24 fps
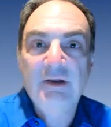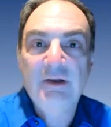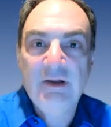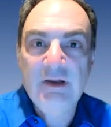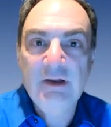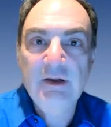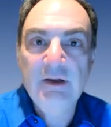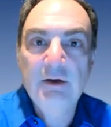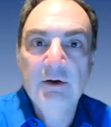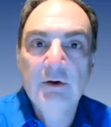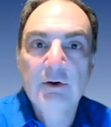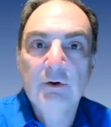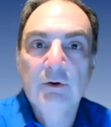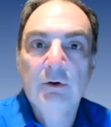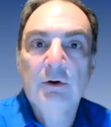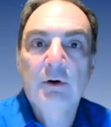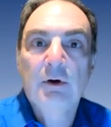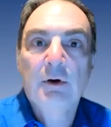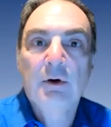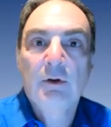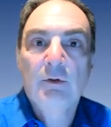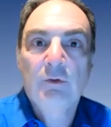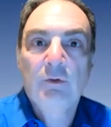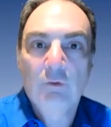hear
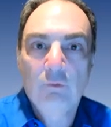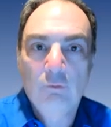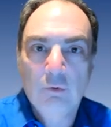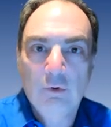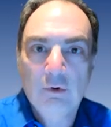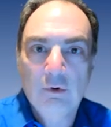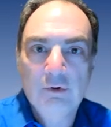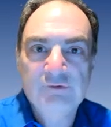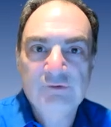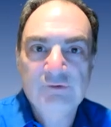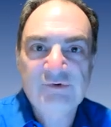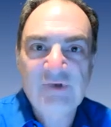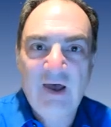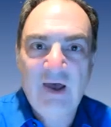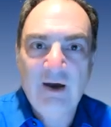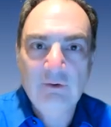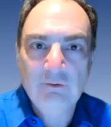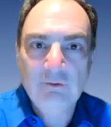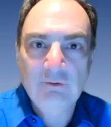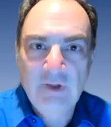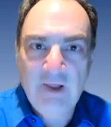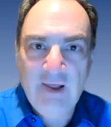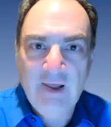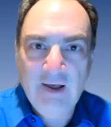the words out
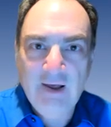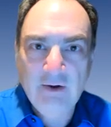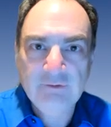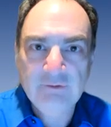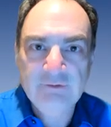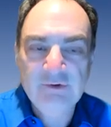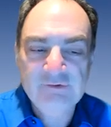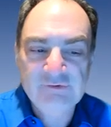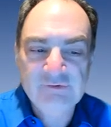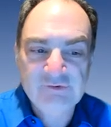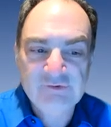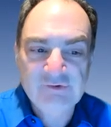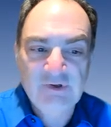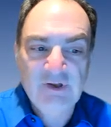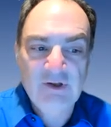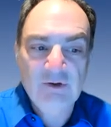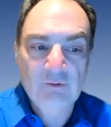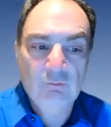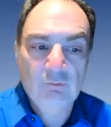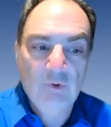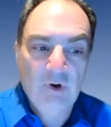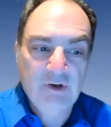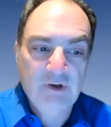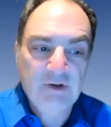loud to see
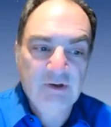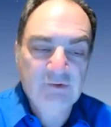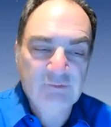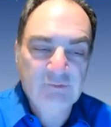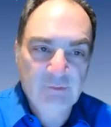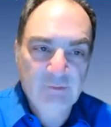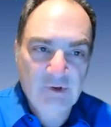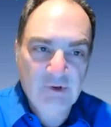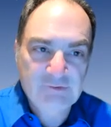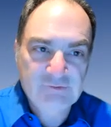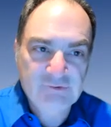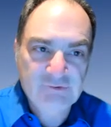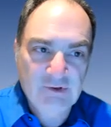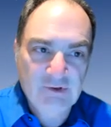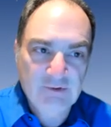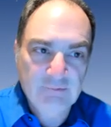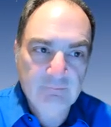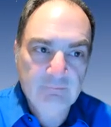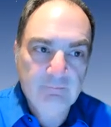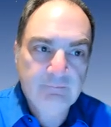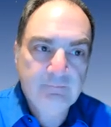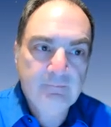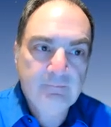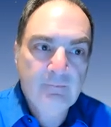what is missing.
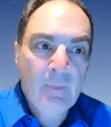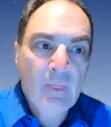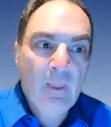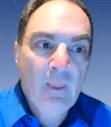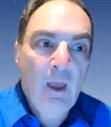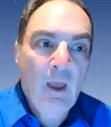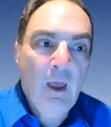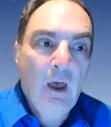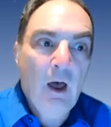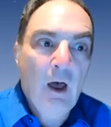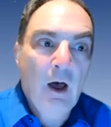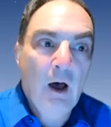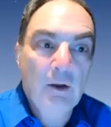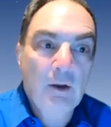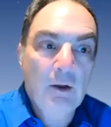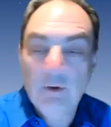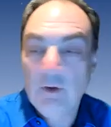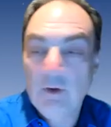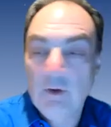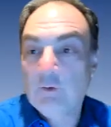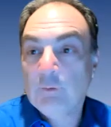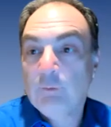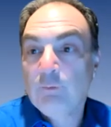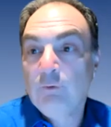
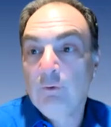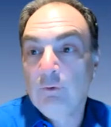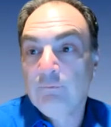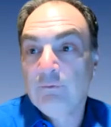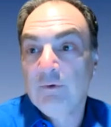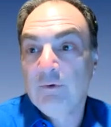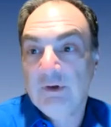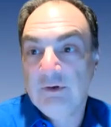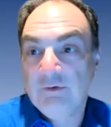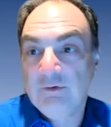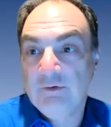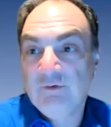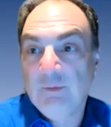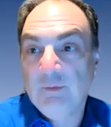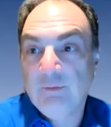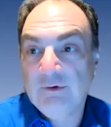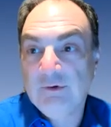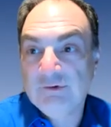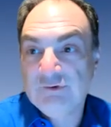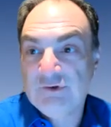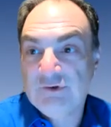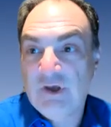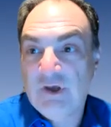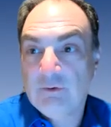Another proofreading tip
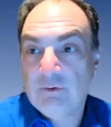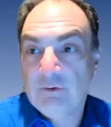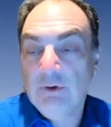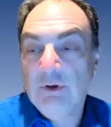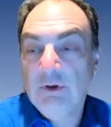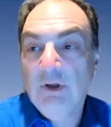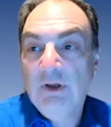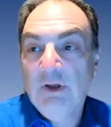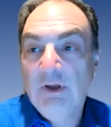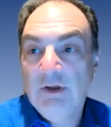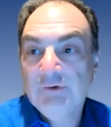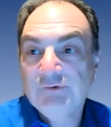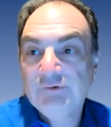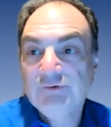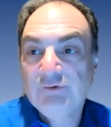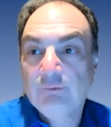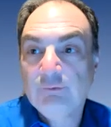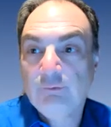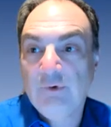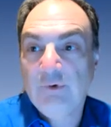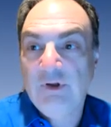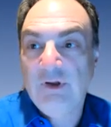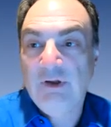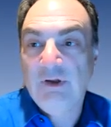in general is to
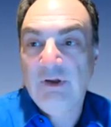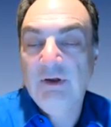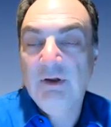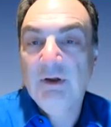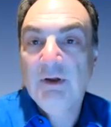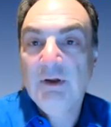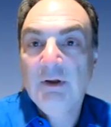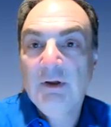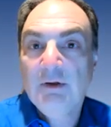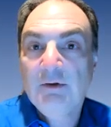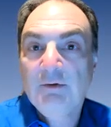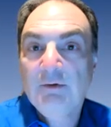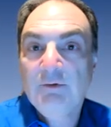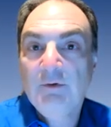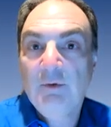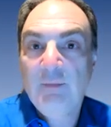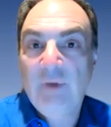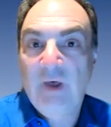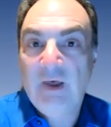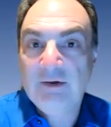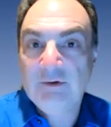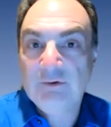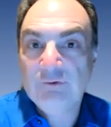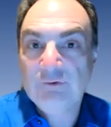read the
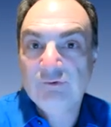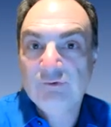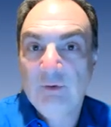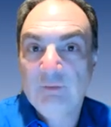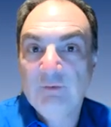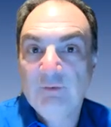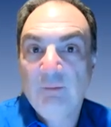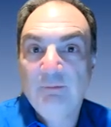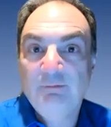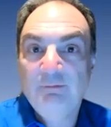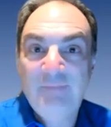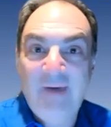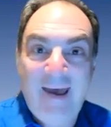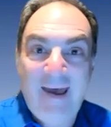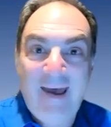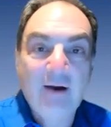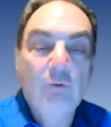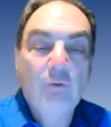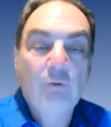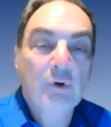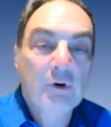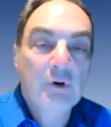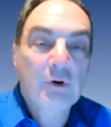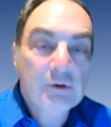manuscript
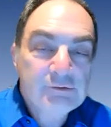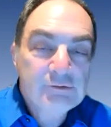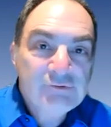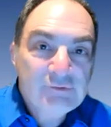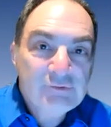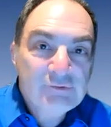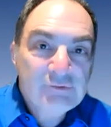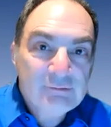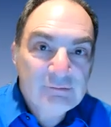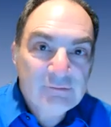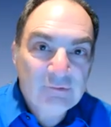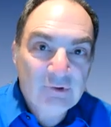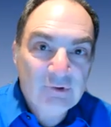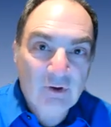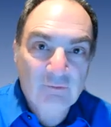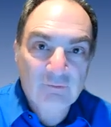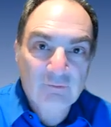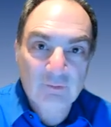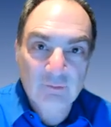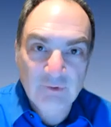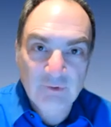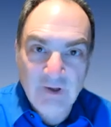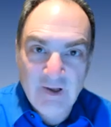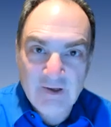backwards,
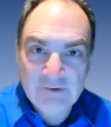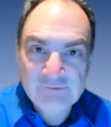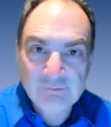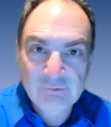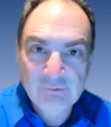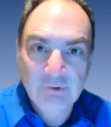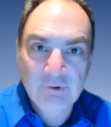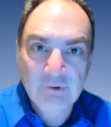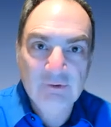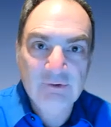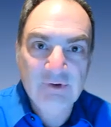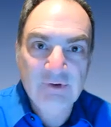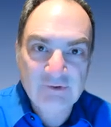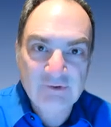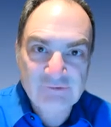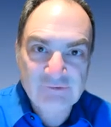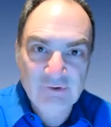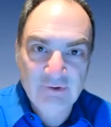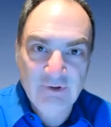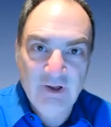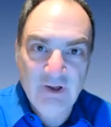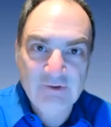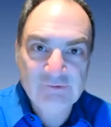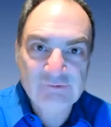from last word, next to
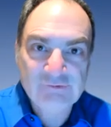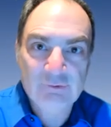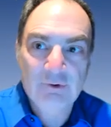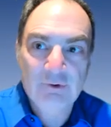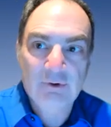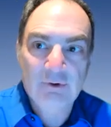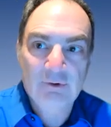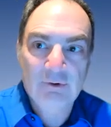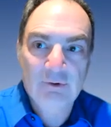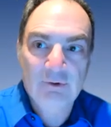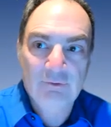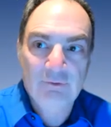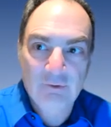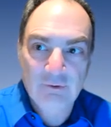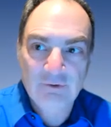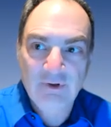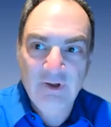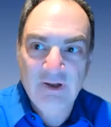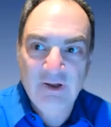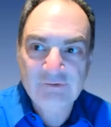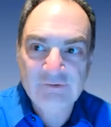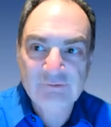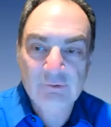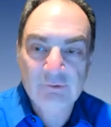last word, third to
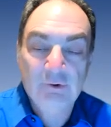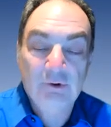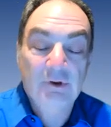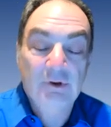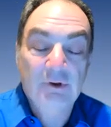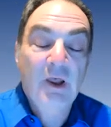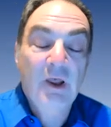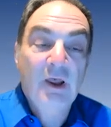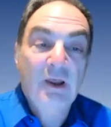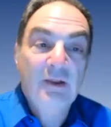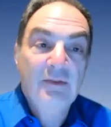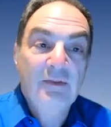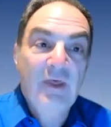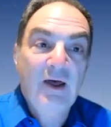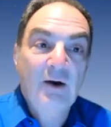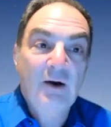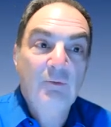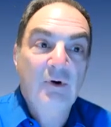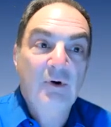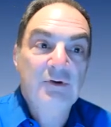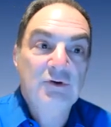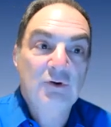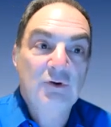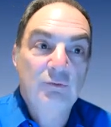last word. That
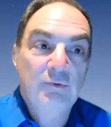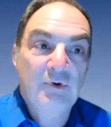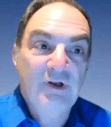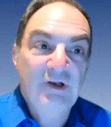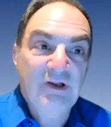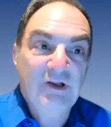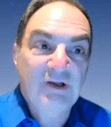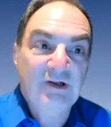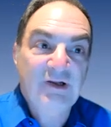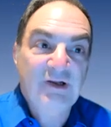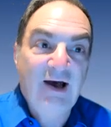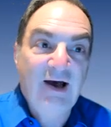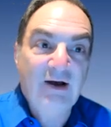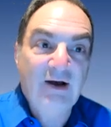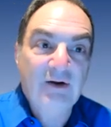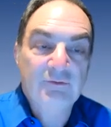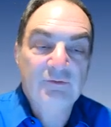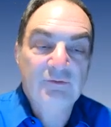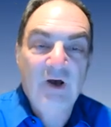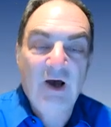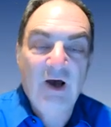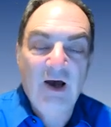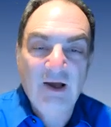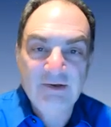way you're reading it out
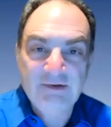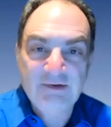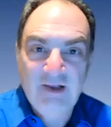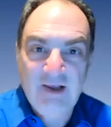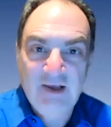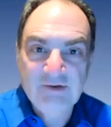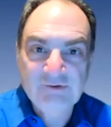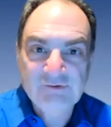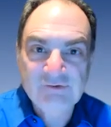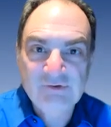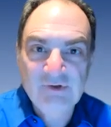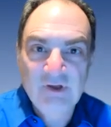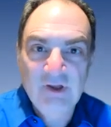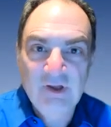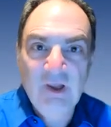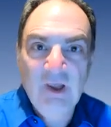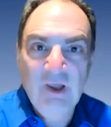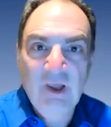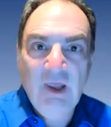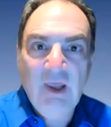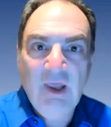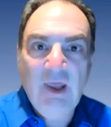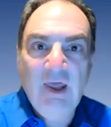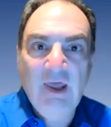of context
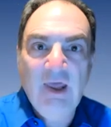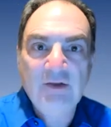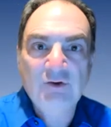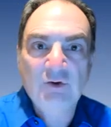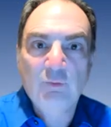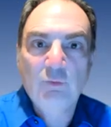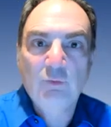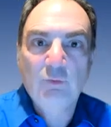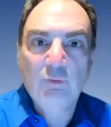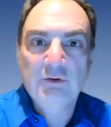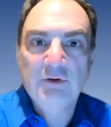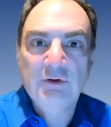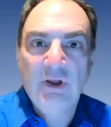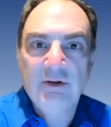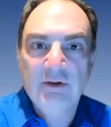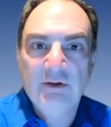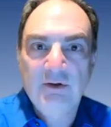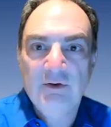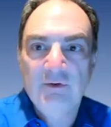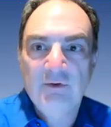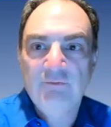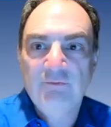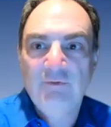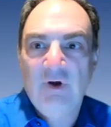and you're more likely
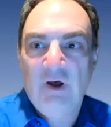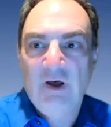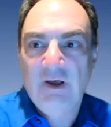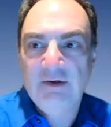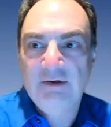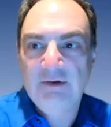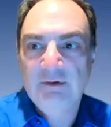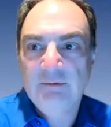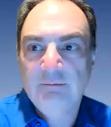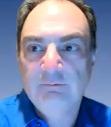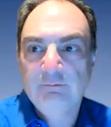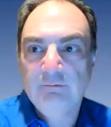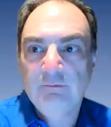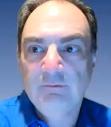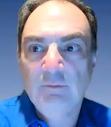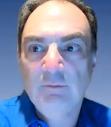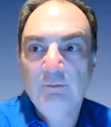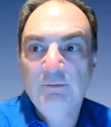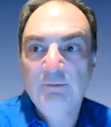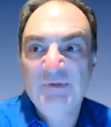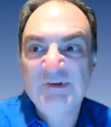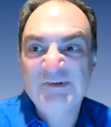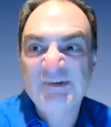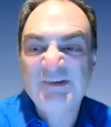to find
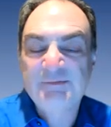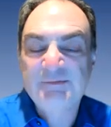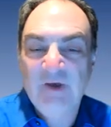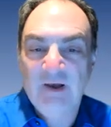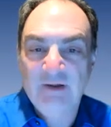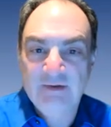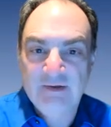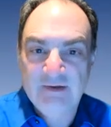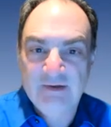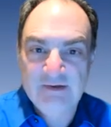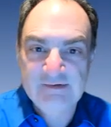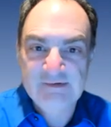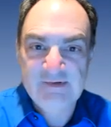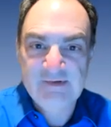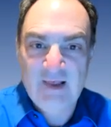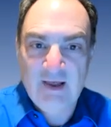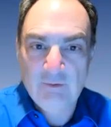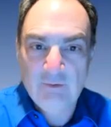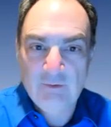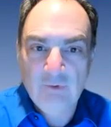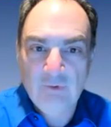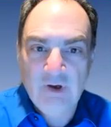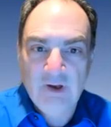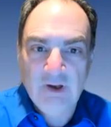misspellings
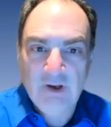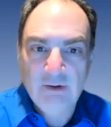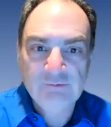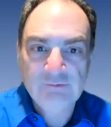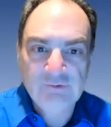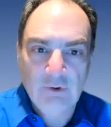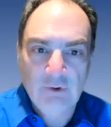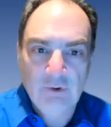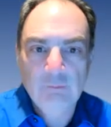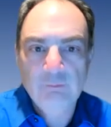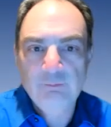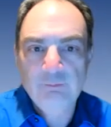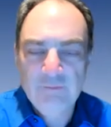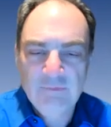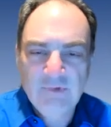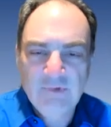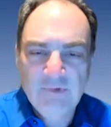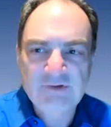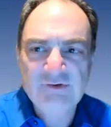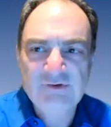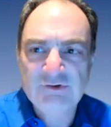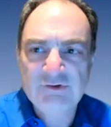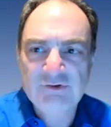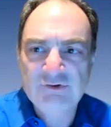that way. So
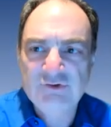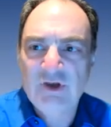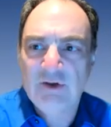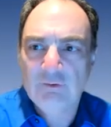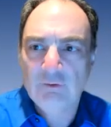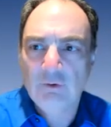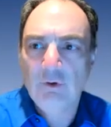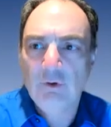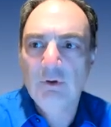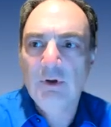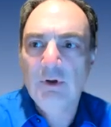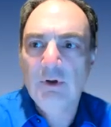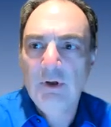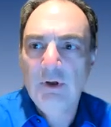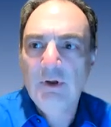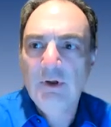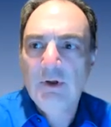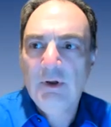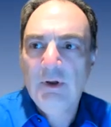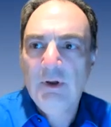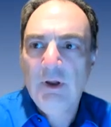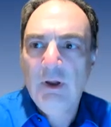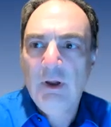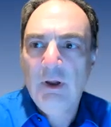that's a general
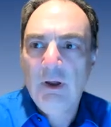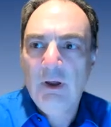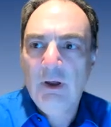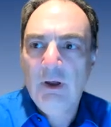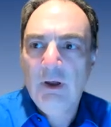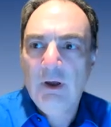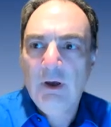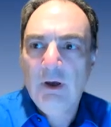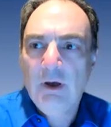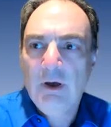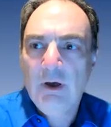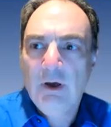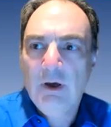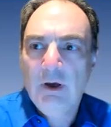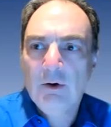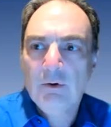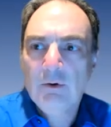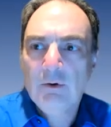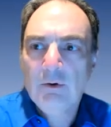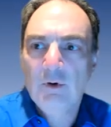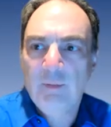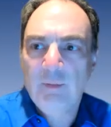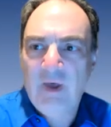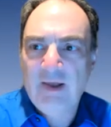
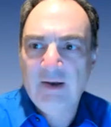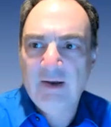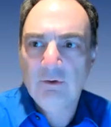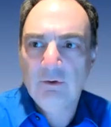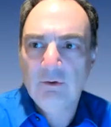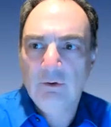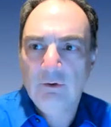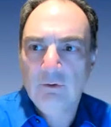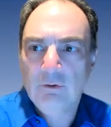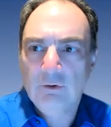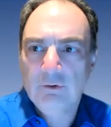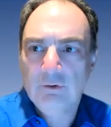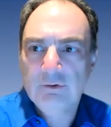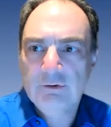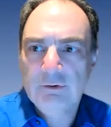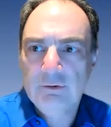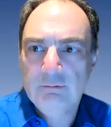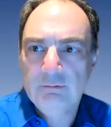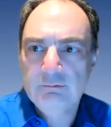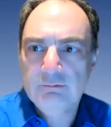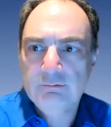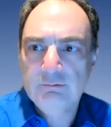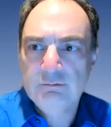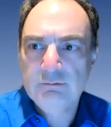grammatical, or
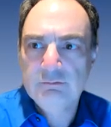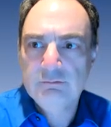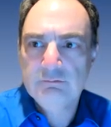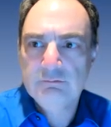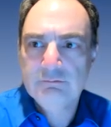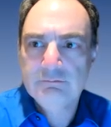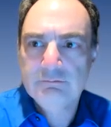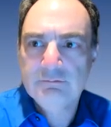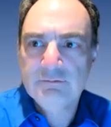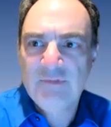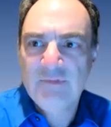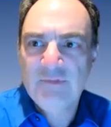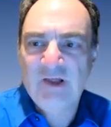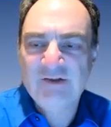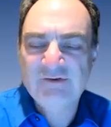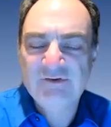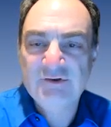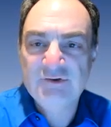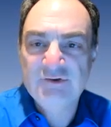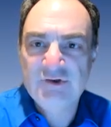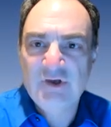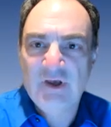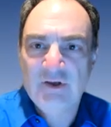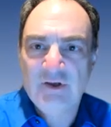that's a
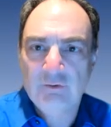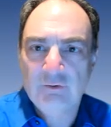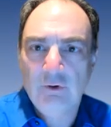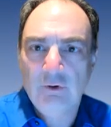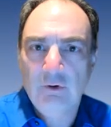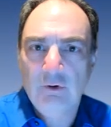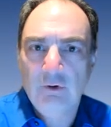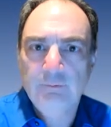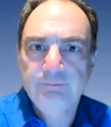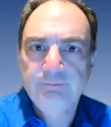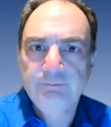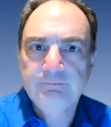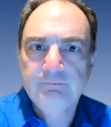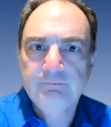general